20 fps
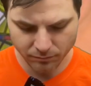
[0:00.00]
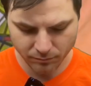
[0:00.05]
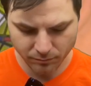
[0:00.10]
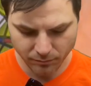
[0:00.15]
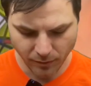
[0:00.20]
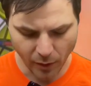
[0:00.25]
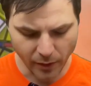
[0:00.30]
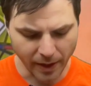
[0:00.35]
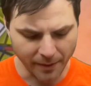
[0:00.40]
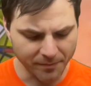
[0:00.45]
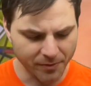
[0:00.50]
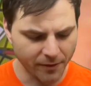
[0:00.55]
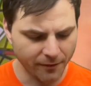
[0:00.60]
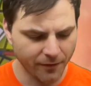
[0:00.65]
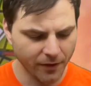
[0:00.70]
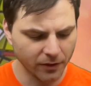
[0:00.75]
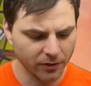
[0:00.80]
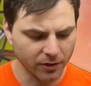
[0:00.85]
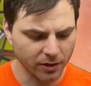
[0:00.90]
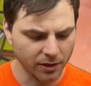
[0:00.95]
Okay,
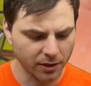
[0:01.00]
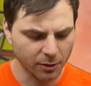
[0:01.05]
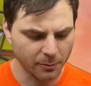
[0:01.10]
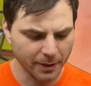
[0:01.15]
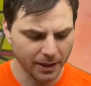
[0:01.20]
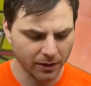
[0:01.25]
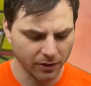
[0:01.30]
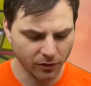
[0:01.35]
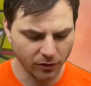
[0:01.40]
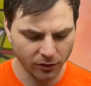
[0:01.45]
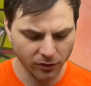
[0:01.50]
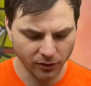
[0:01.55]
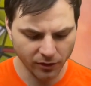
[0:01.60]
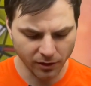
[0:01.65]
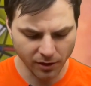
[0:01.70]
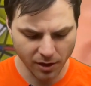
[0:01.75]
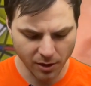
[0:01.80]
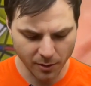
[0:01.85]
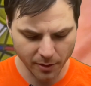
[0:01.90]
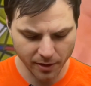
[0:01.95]
feels a little bit
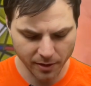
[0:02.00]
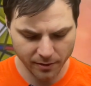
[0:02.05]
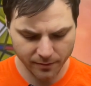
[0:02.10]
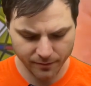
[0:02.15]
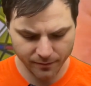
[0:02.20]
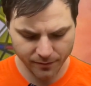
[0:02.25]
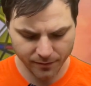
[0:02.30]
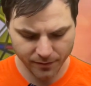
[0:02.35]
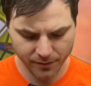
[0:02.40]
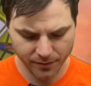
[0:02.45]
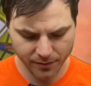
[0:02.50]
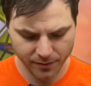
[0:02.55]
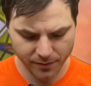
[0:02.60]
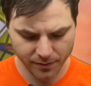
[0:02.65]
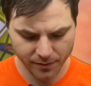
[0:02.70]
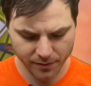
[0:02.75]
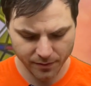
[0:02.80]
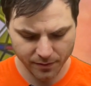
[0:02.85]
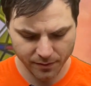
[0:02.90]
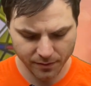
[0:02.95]
slower.
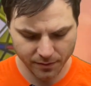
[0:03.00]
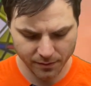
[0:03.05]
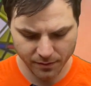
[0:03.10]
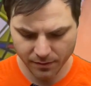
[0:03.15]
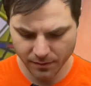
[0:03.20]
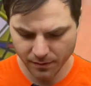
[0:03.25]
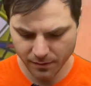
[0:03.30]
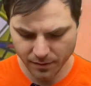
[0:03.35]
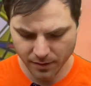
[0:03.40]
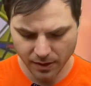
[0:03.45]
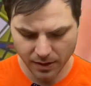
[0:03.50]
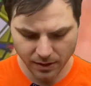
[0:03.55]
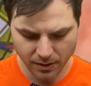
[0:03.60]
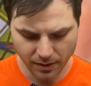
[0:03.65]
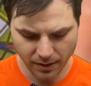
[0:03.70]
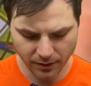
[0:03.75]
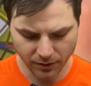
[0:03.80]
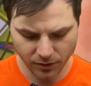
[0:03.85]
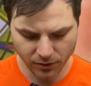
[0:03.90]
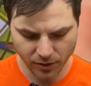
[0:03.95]

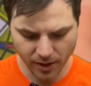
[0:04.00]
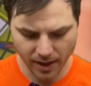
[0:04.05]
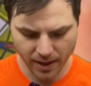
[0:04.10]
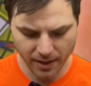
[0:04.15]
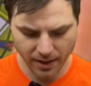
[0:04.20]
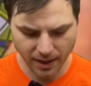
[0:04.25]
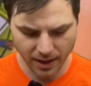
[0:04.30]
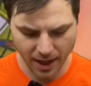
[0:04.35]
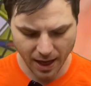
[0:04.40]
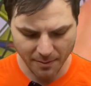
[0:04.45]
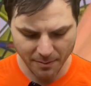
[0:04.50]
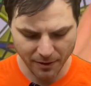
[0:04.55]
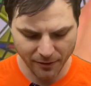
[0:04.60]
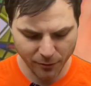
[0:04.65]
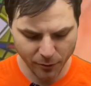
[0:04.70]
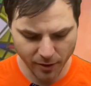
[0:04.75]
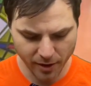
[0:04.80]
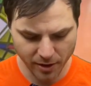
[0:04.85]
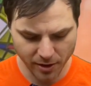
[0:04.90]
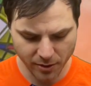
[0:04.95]
Let's try it like that
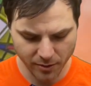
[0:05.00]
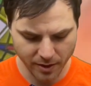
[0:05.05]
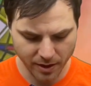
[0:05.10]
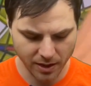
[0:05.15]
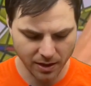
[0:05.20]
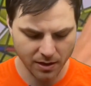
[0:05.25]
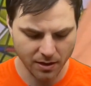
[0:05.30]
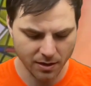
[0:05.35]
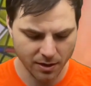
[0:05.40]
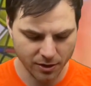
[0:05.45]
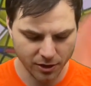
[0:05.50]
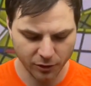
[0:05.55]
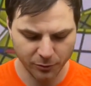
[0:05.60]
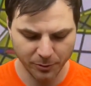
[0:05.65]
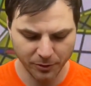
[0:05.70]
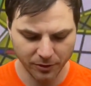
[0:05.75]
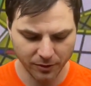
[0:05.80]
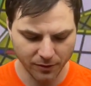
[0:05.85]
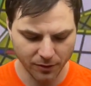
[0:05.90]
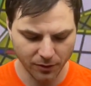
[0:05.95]
before I do any adjustments of the